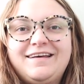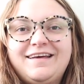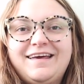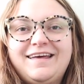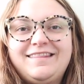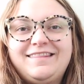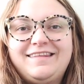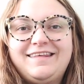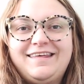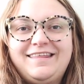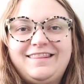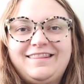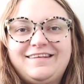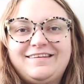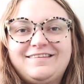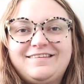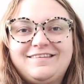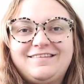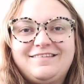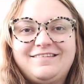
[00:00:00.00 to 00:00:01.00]
And then
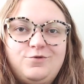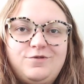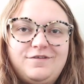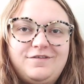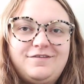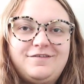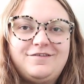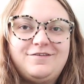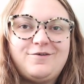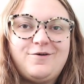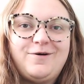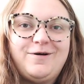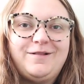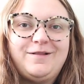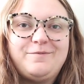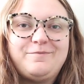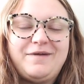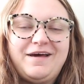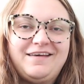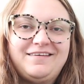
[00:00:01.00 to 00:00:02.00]
this is this is all
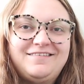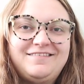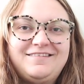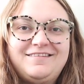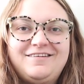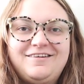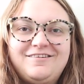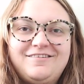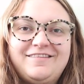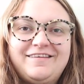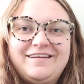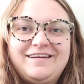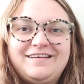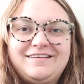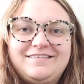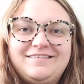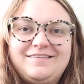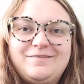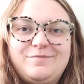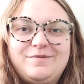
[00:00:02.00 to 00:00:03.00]
a mess here that
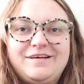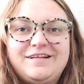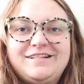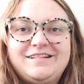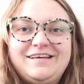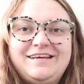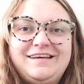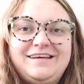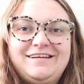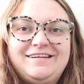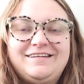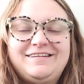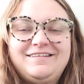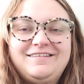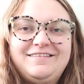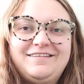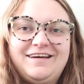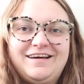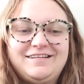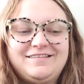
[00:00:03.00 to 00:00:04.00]
needs to be cleaned
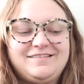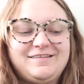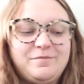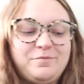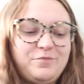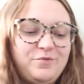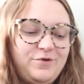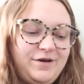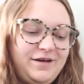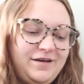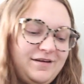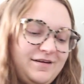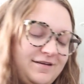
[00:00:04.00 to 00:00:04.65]
at some point.